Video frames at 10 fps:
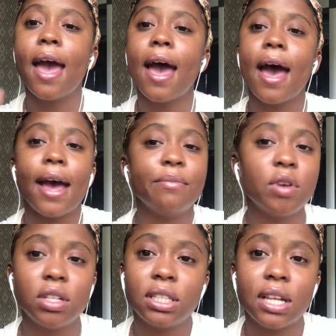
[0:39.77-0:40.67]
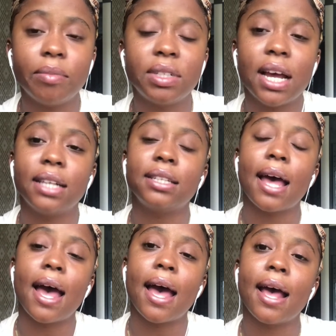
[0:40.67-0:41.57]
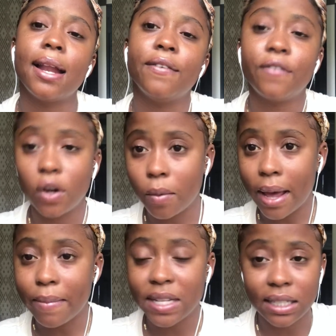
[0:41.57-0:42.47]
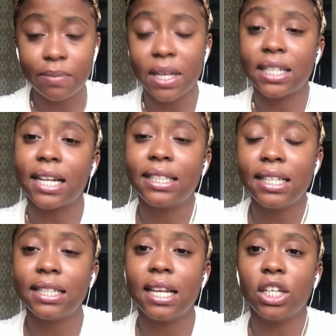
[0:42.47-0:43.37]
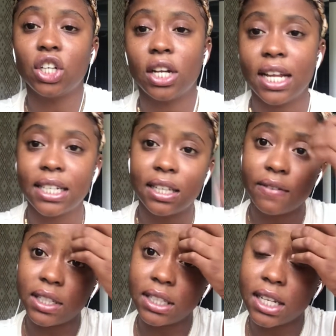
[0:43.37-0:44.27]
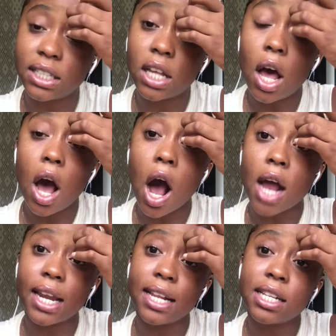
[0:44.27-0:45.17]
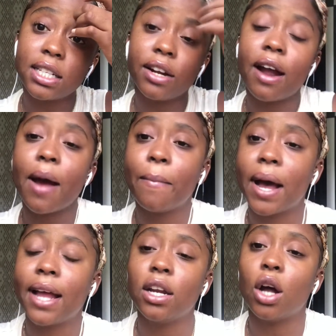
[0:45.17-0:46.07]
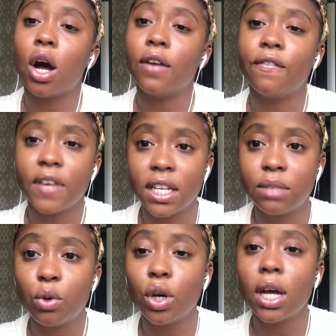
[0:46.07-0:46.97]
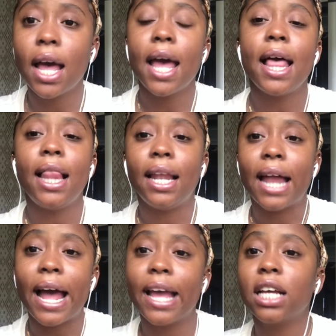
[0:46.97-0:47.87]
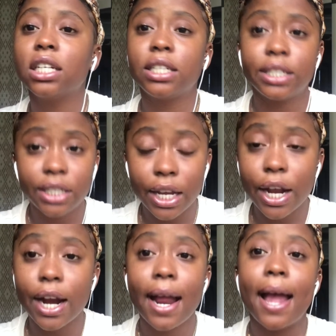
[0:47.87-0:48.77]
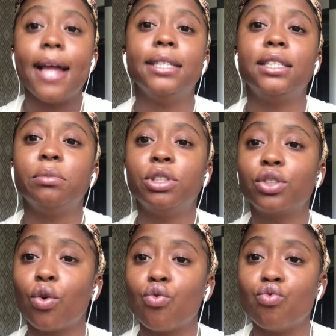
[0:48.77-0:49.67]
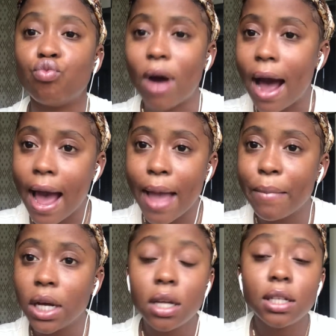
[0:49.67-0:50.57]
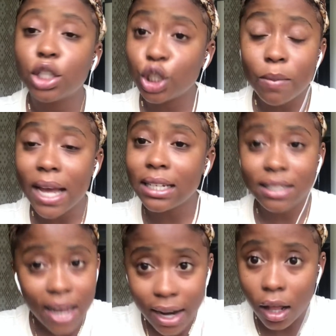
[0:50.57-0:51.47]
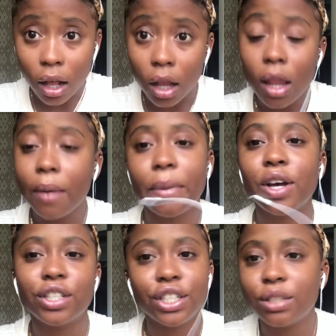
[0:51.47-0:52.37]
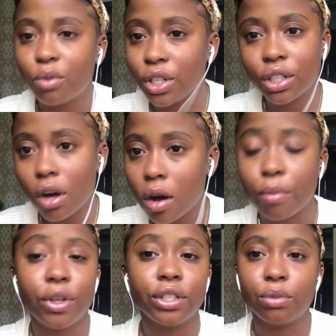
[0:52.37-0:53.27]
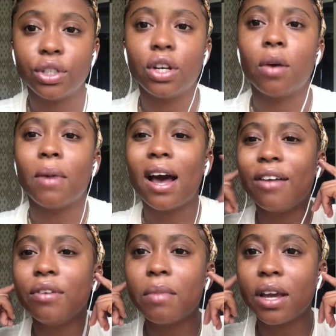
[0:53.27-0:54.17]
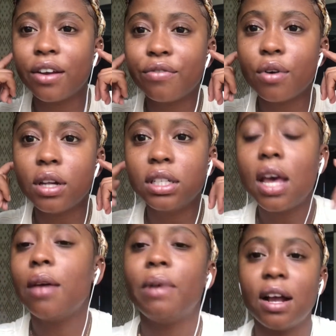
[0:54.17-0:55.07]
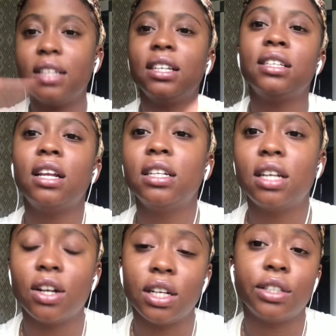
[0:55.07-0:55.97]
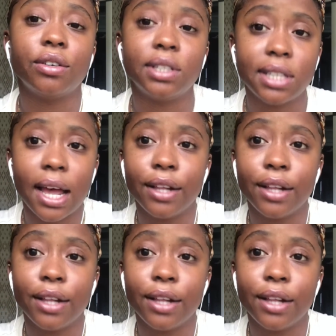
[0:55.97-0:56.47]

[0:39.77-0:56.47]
Add me on Snapchat and follow my business page at tselection876 on Instagram and on Facebook. Like, share, and subscribe to my channel because there's more to come. There's more to come. I have in my earphones because there's a lot of noise outside.